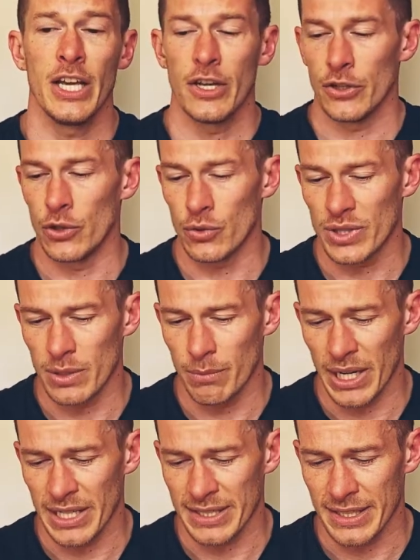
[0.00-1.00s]
Use the
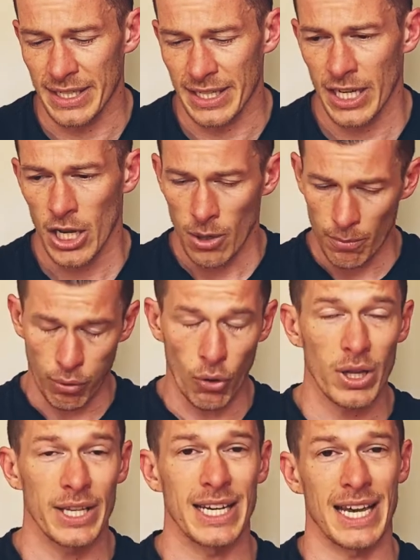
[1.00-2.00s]
basic
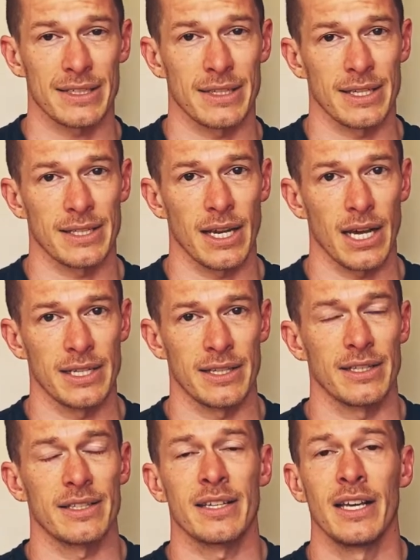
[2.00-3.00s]
pulling
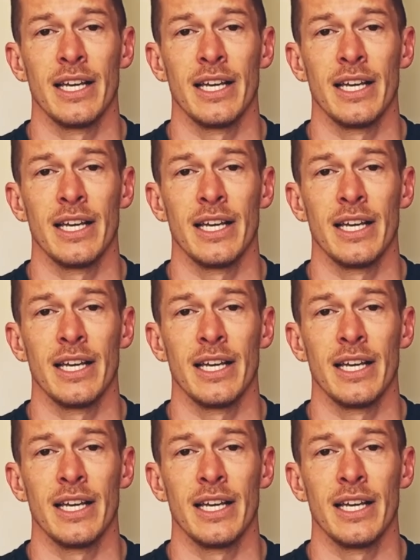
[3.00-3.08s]
exercises